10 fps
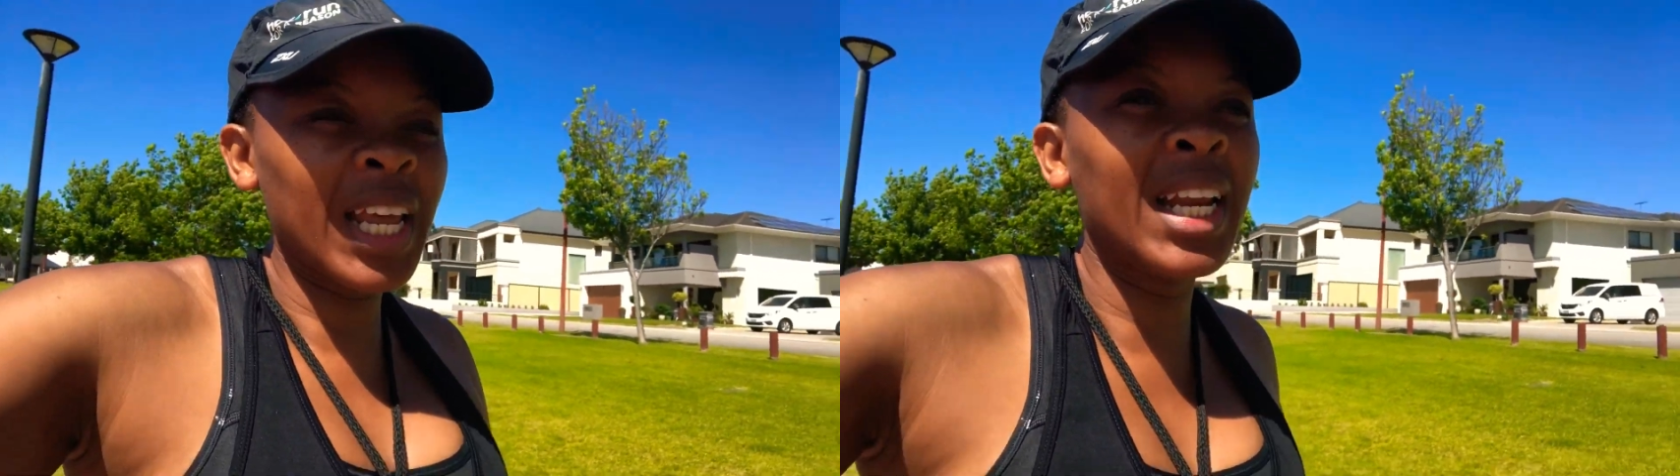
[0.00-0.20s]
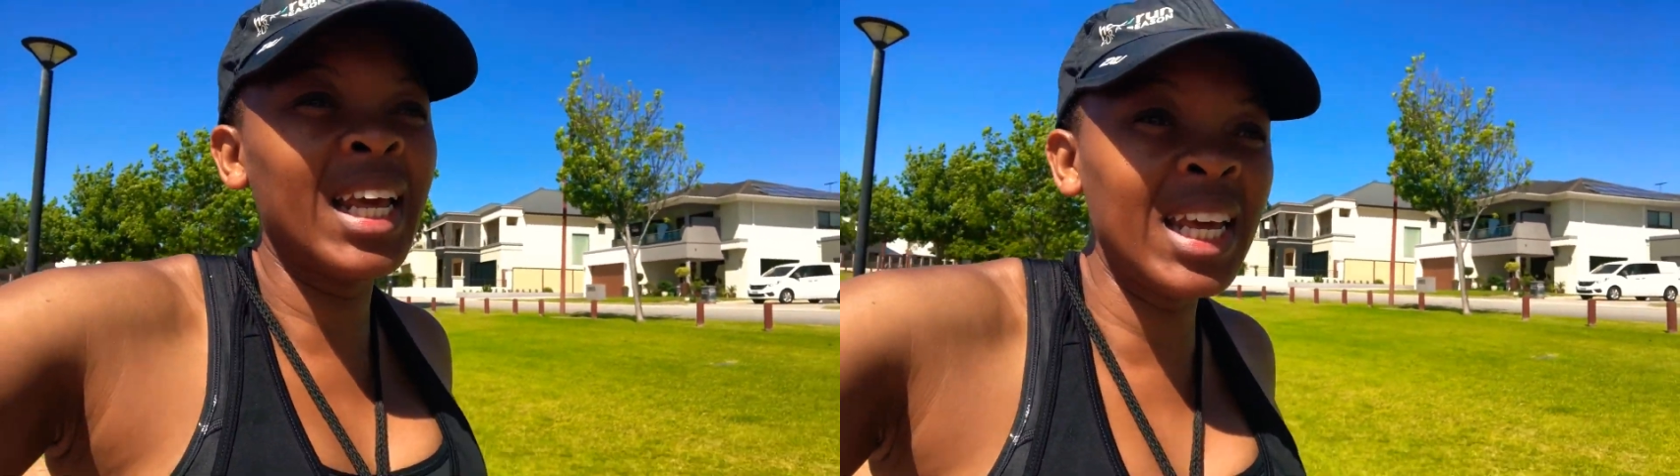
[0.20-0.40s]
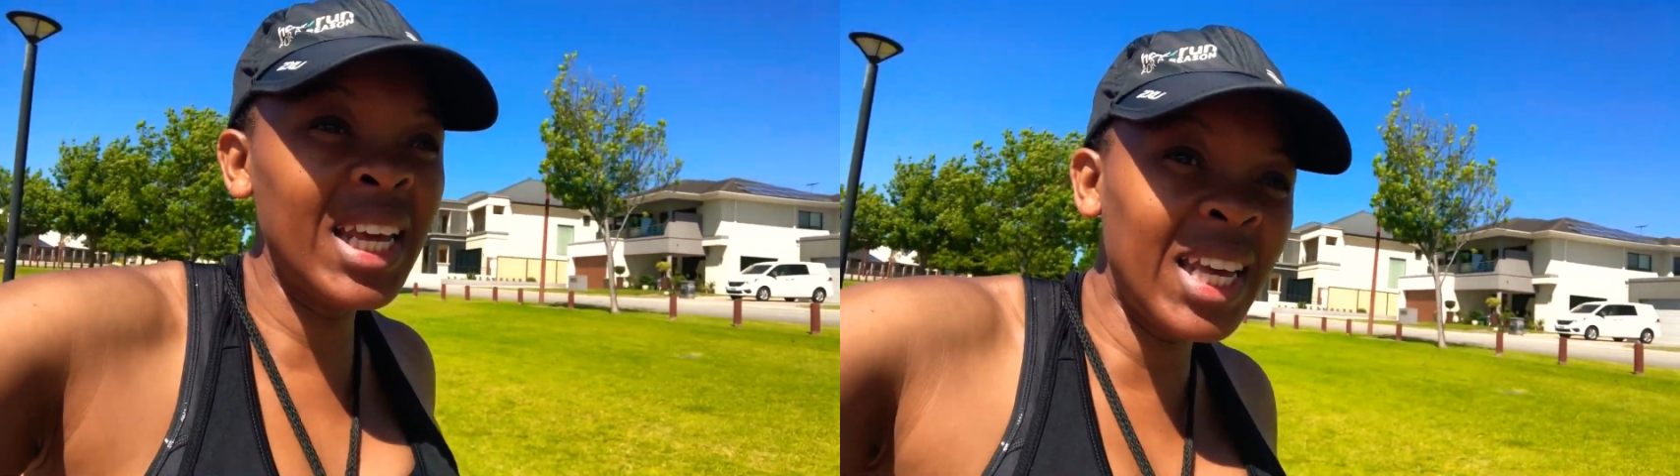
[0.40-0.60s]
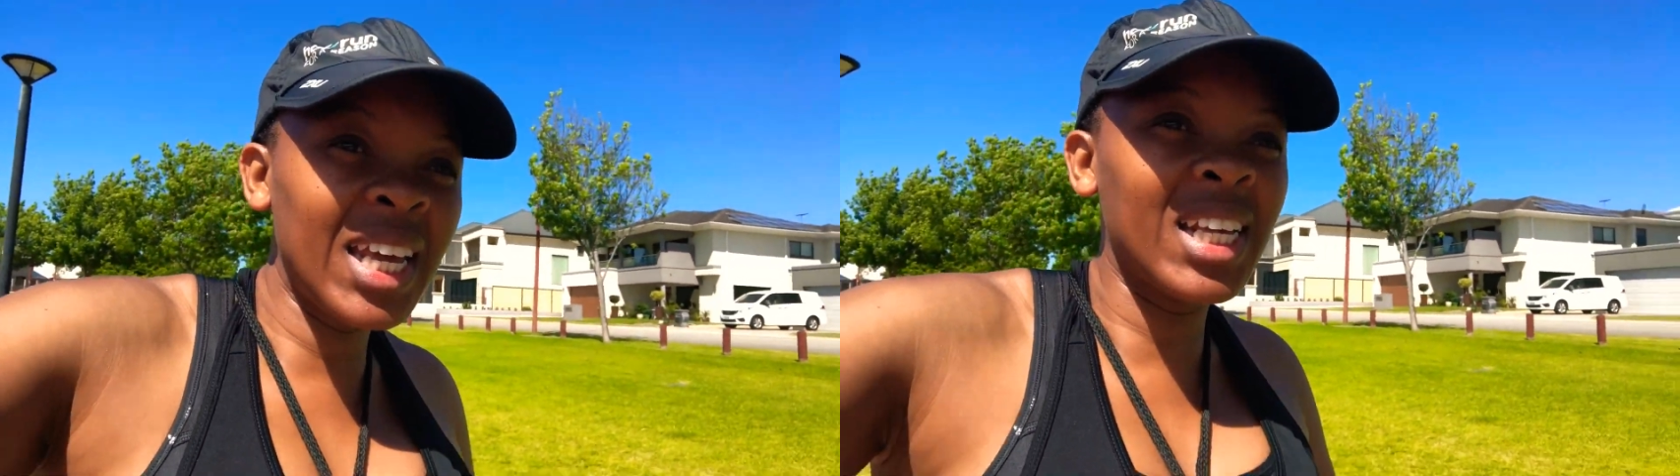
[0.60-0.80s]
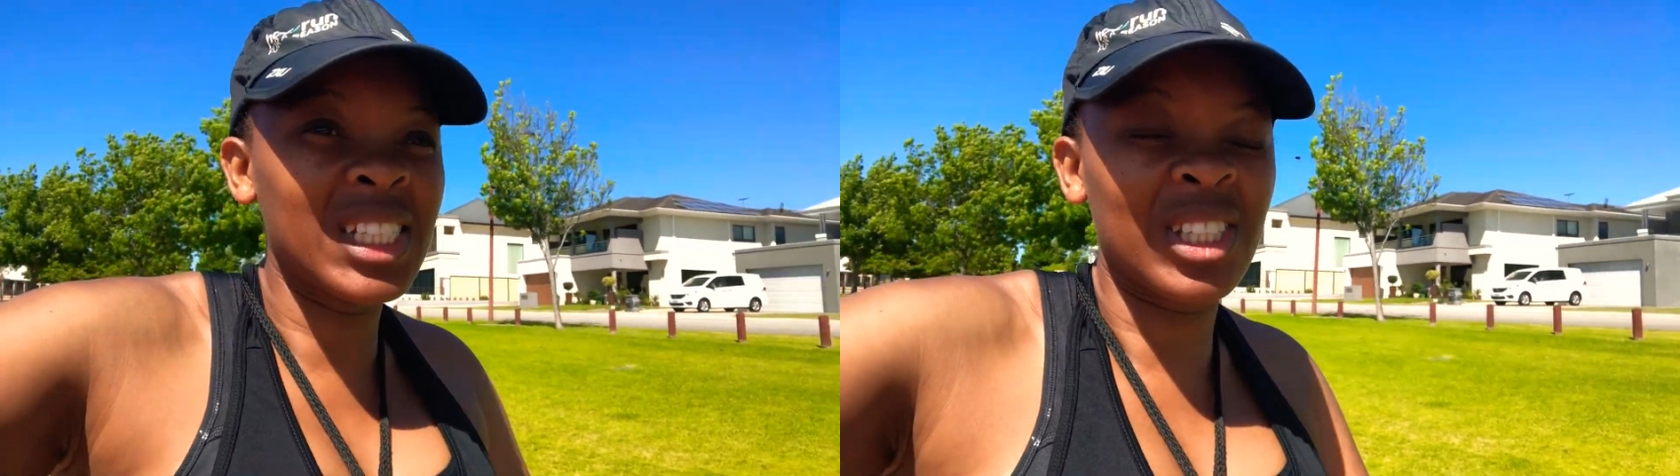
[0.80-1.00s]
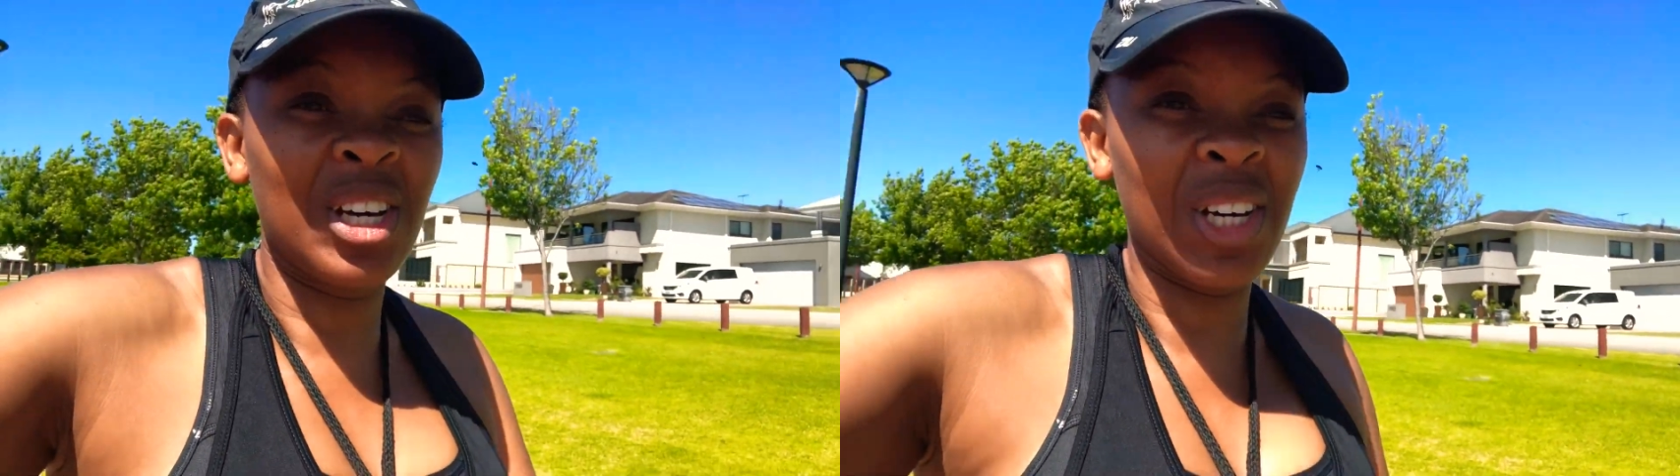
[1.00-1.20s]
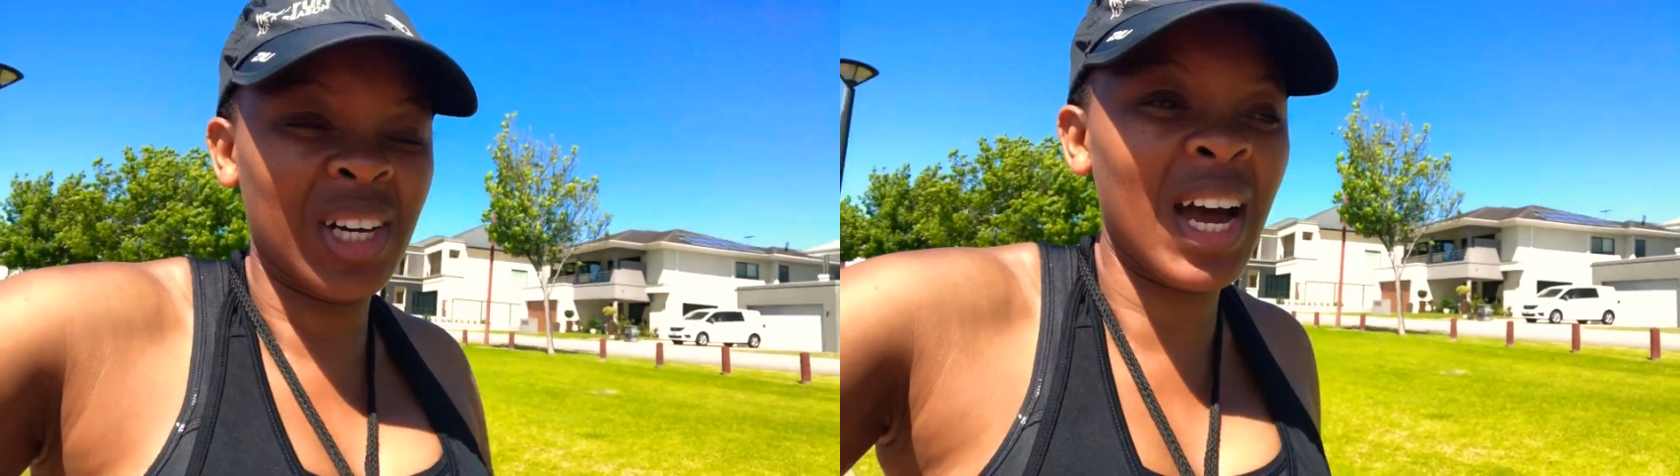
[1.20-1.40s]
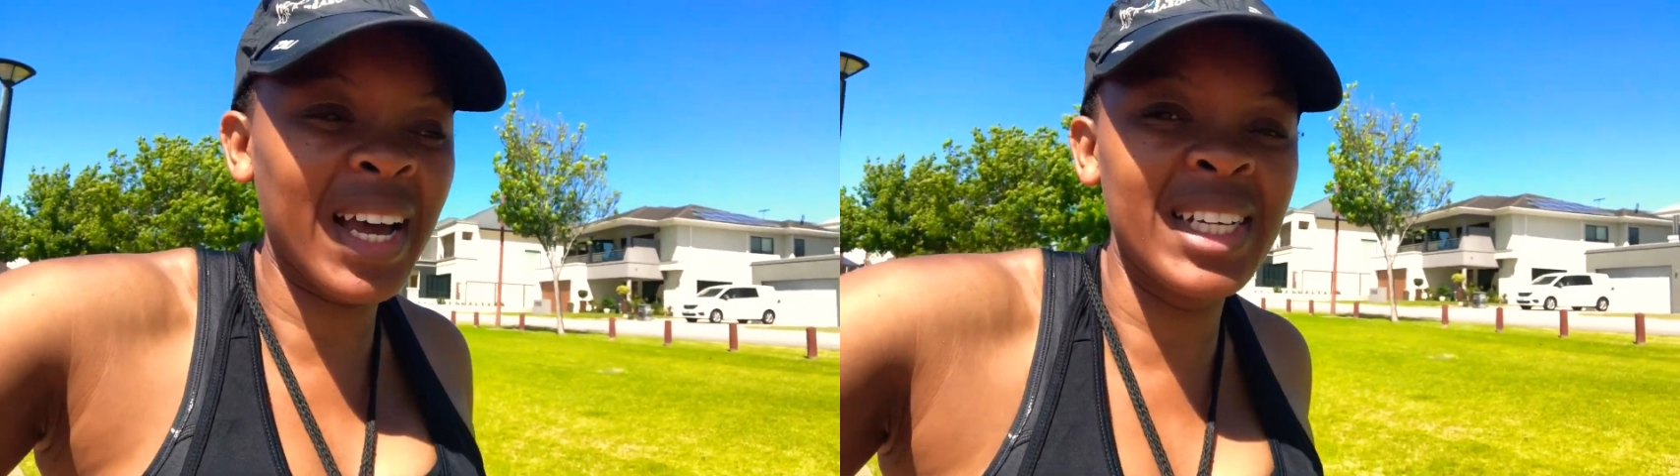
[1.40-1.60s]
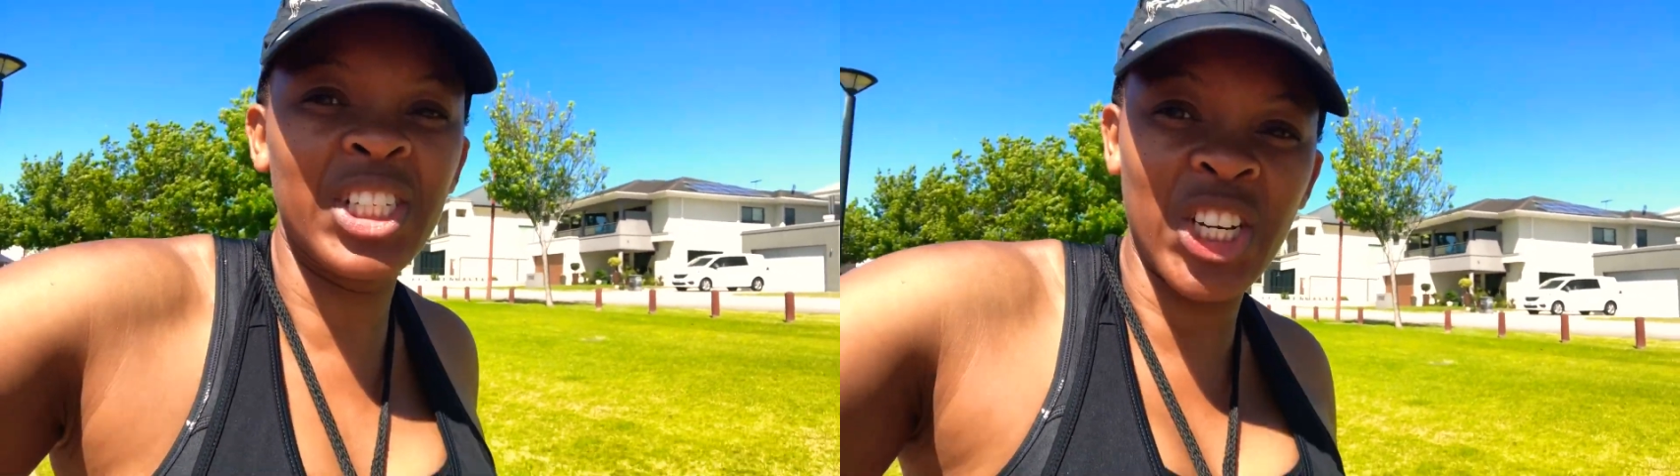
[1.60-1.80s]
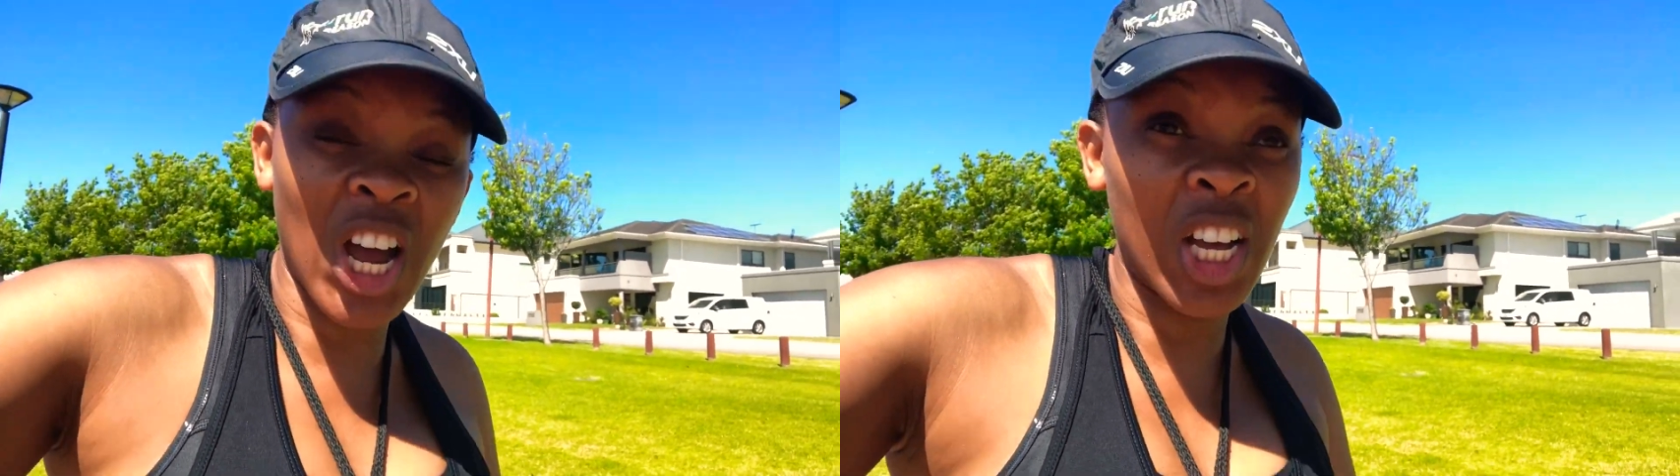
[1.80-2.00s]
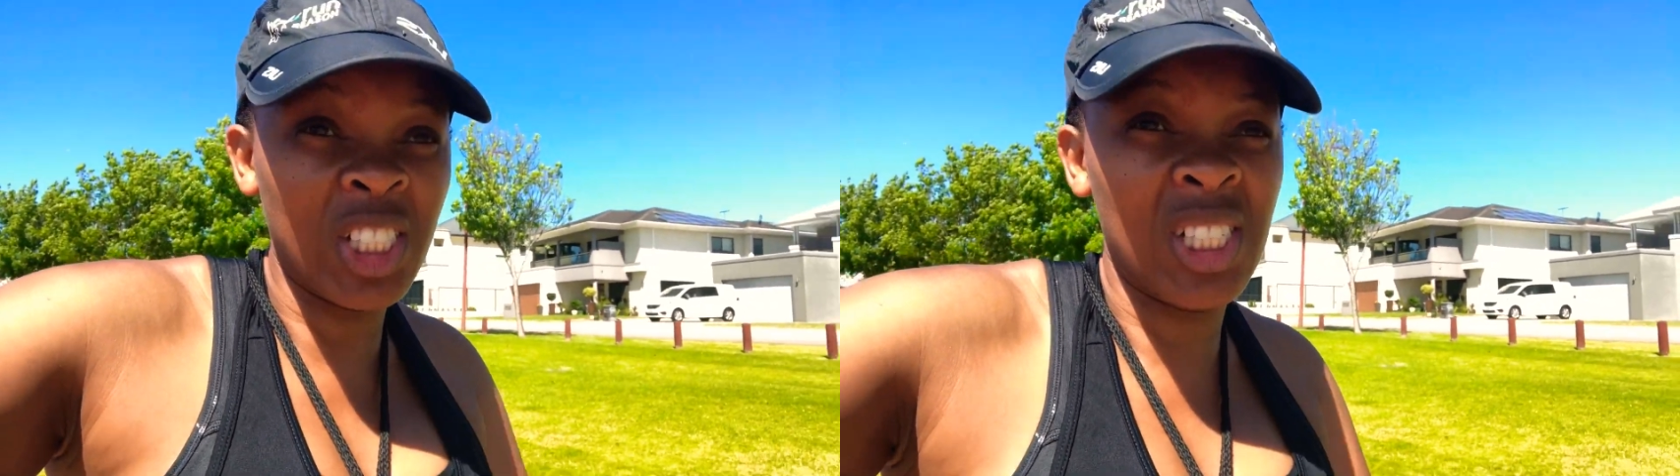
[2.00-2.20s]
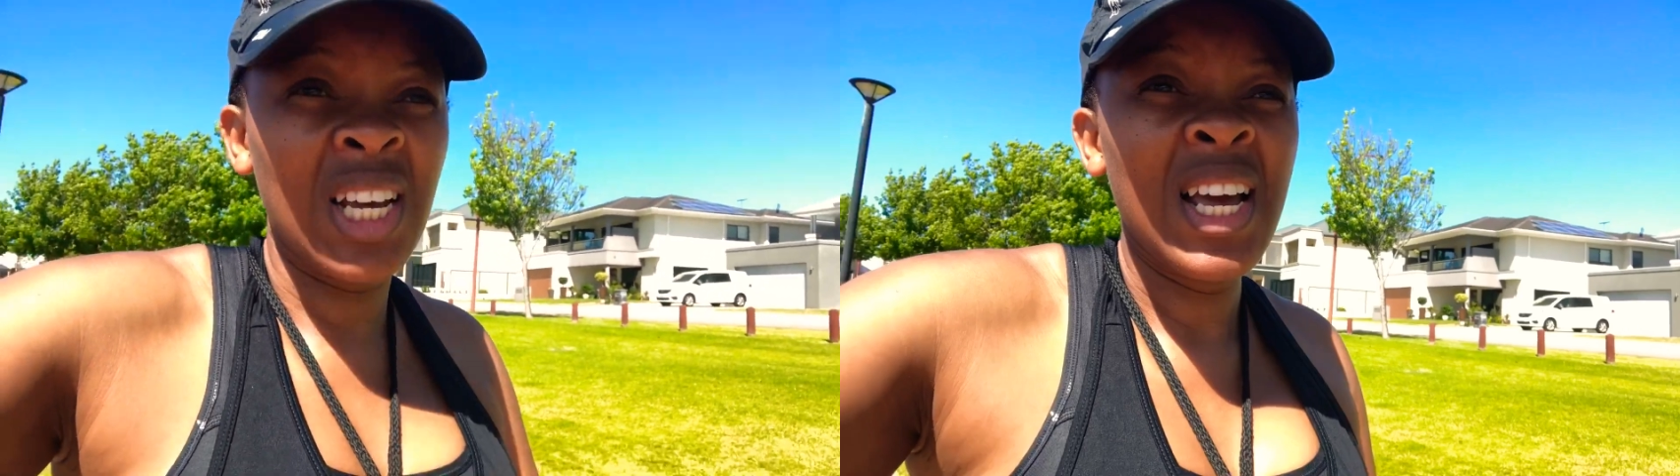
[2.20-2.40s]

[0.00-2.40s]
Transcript: and he is the guy in charge.